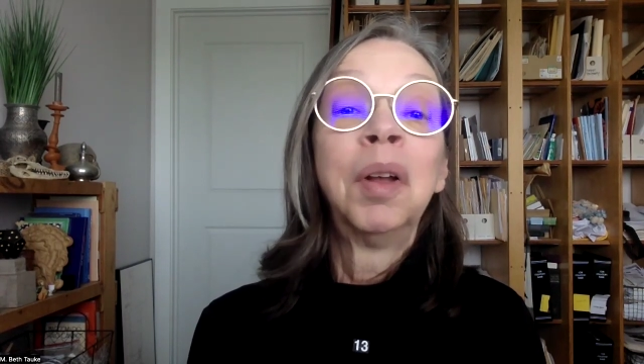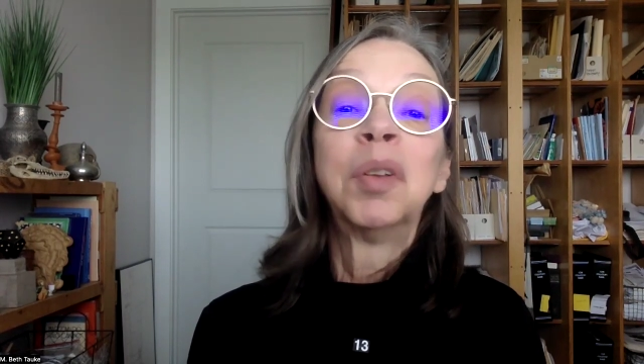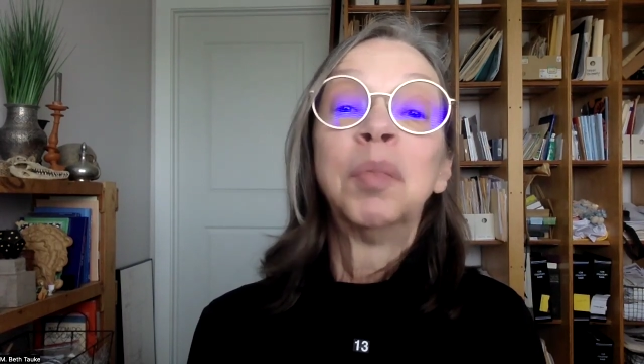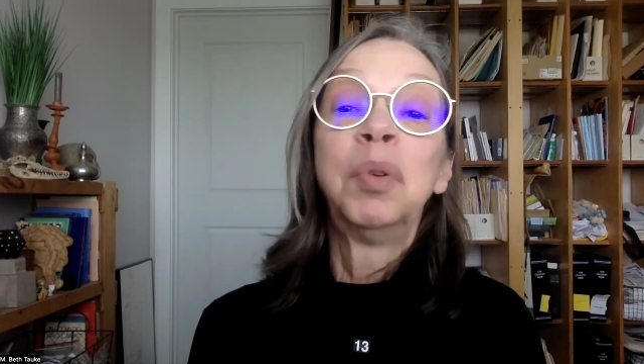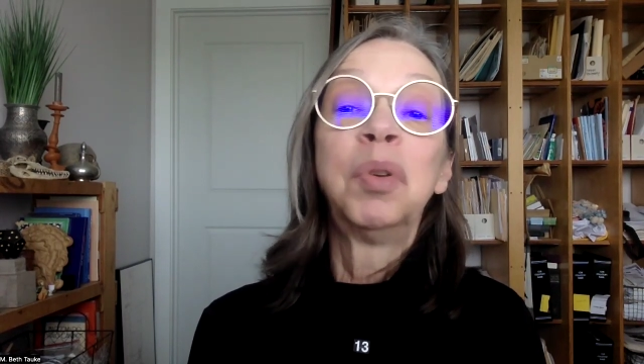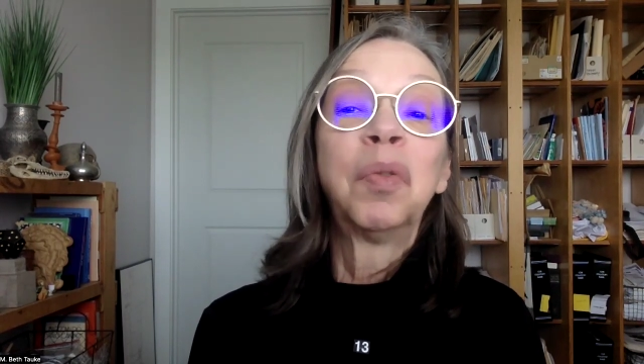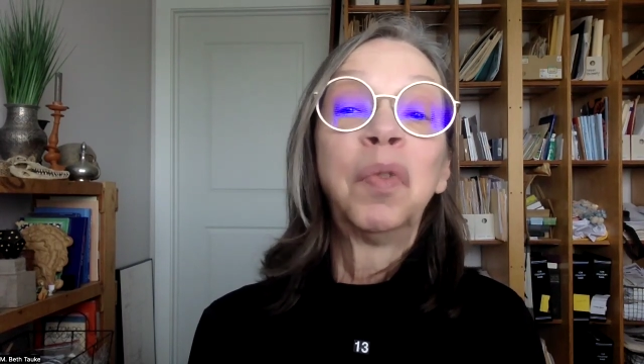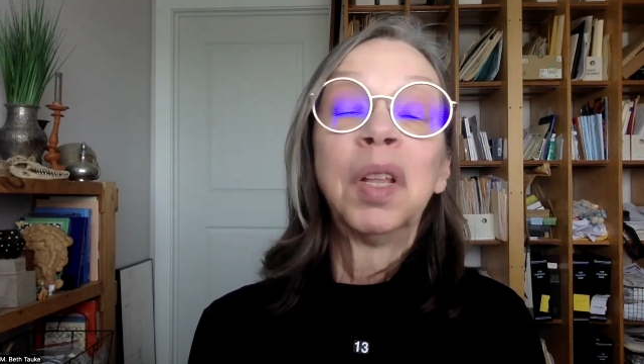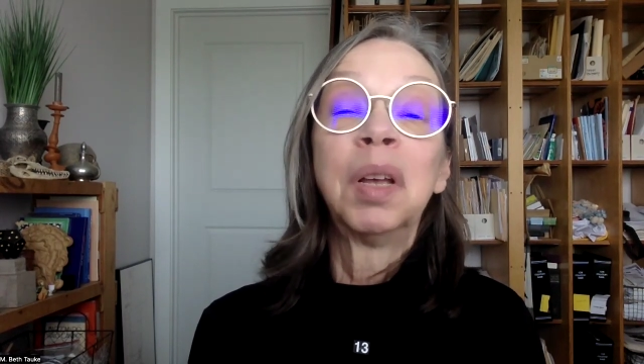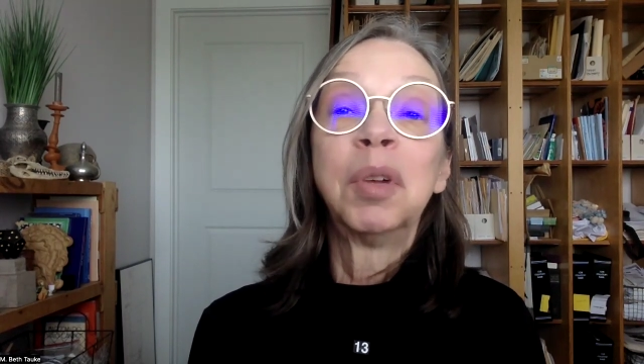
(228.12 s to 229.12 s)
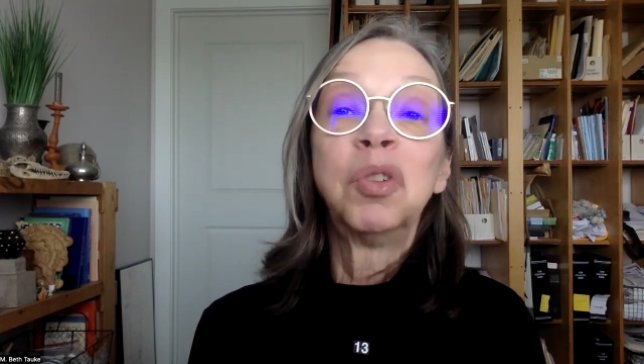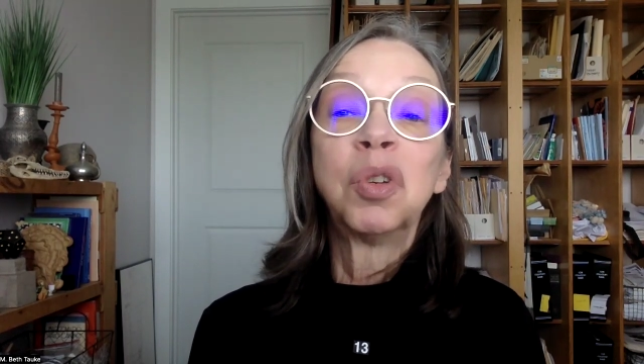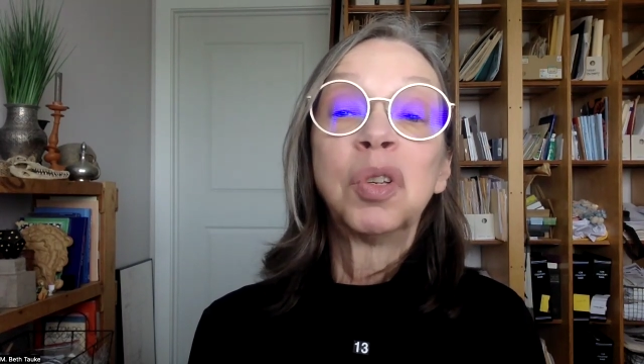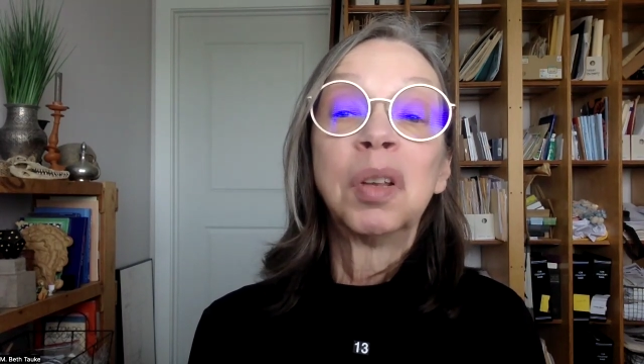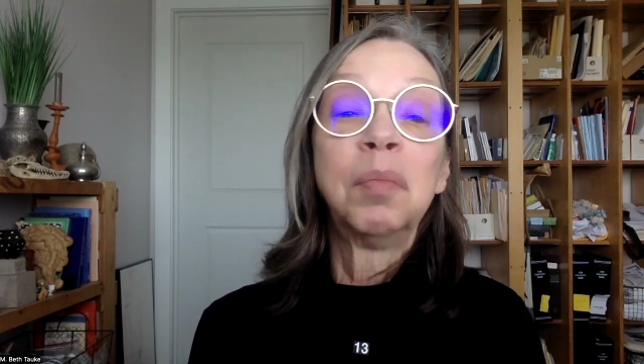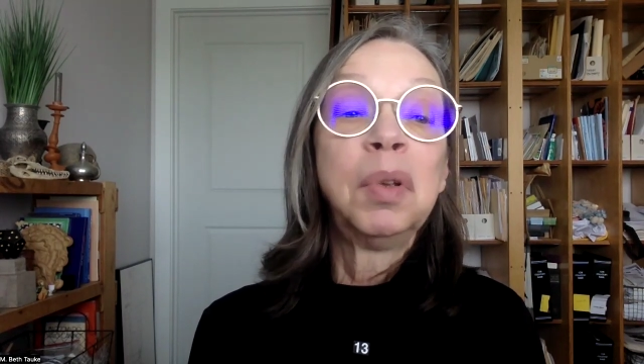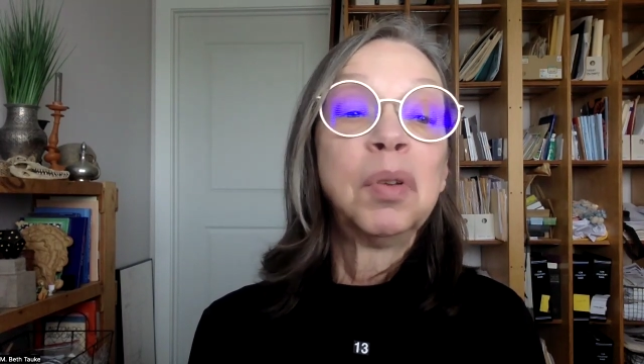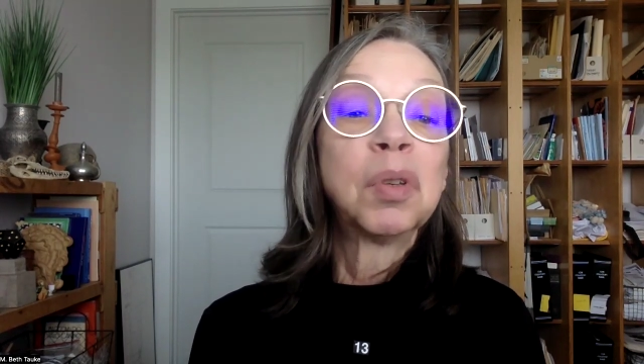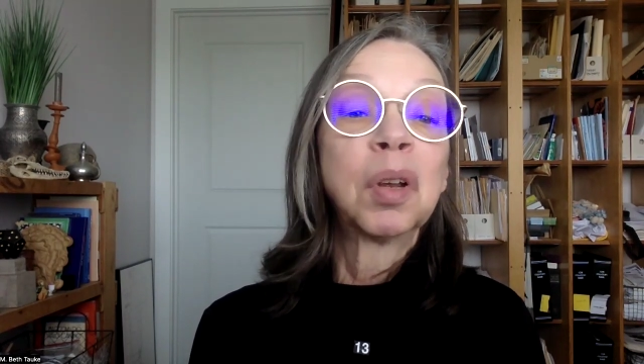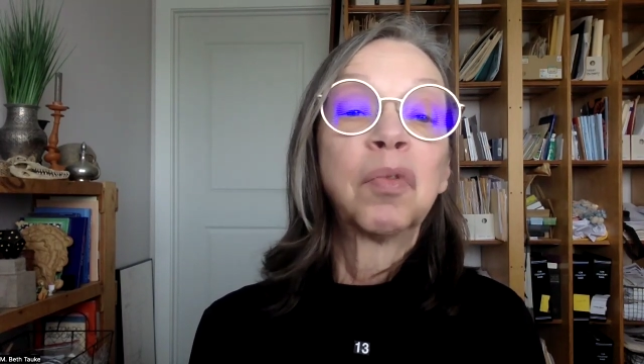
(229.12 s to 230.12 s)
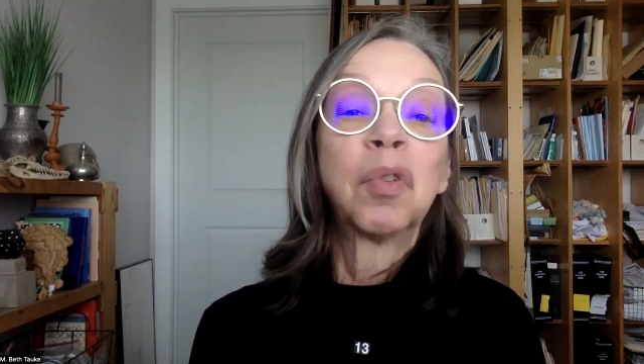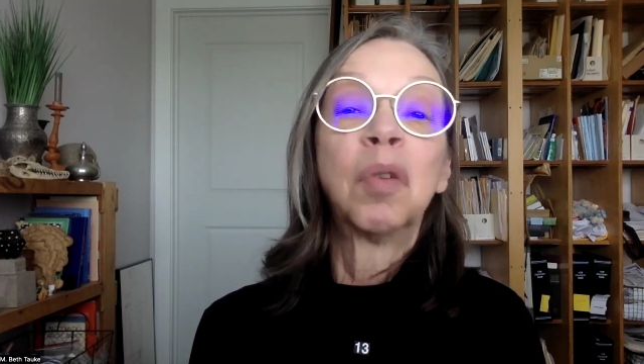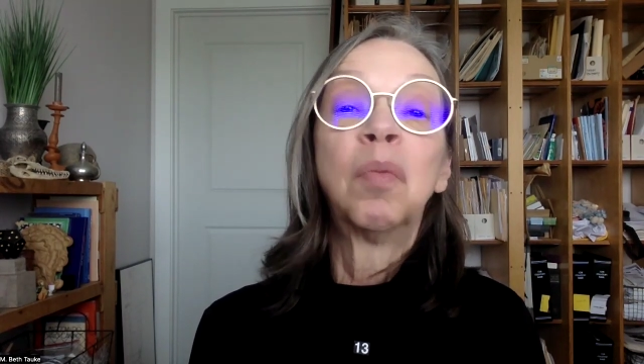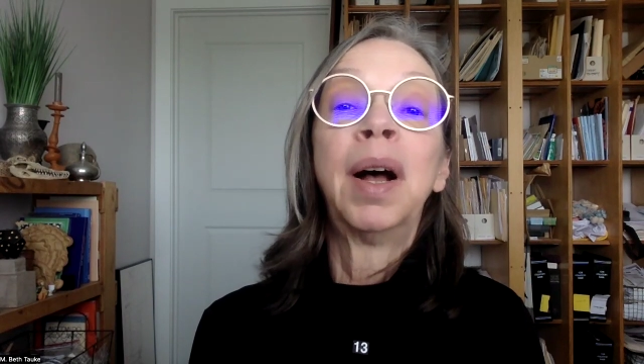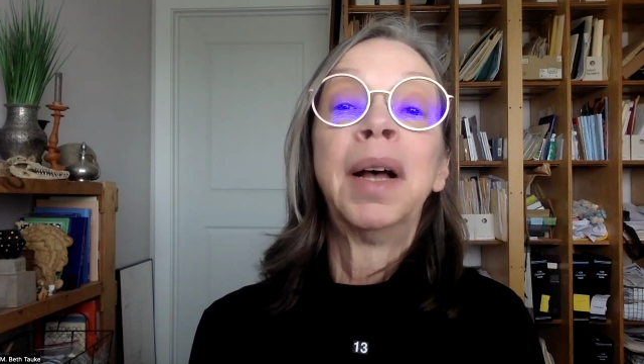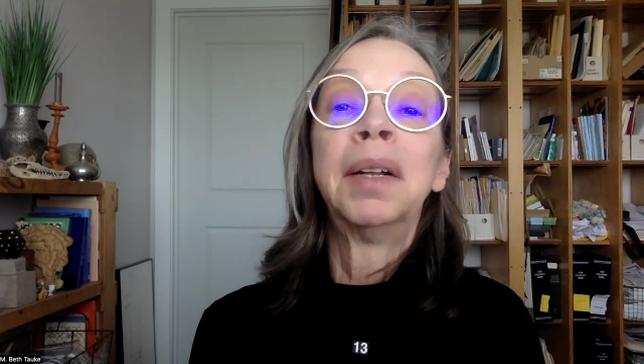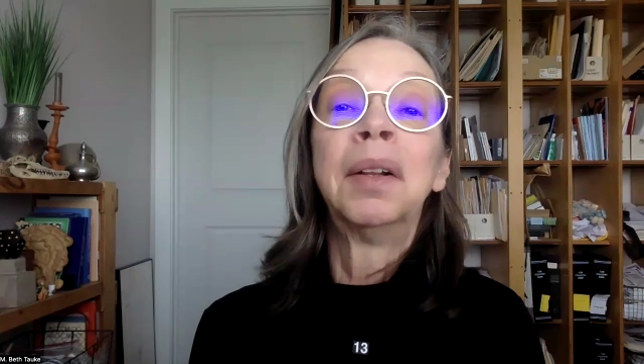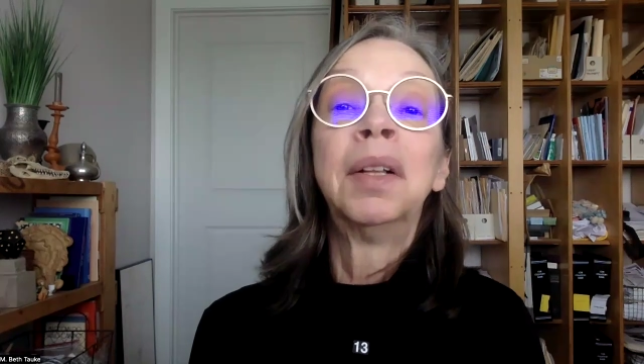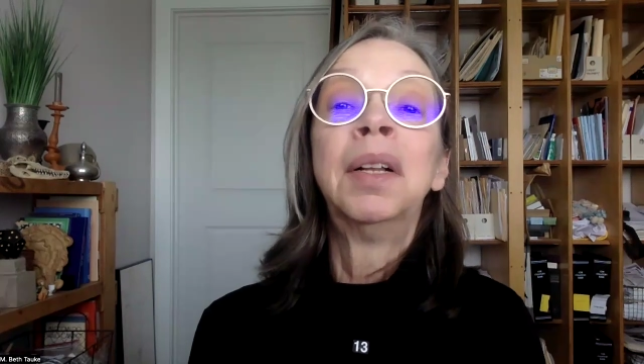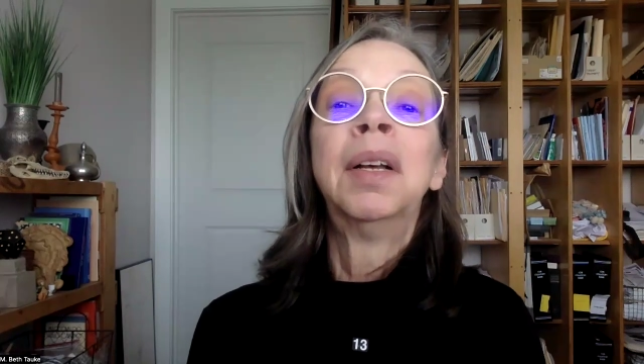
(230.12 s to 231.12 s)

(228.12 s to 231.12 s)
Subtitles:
to beautiful images and music for a while,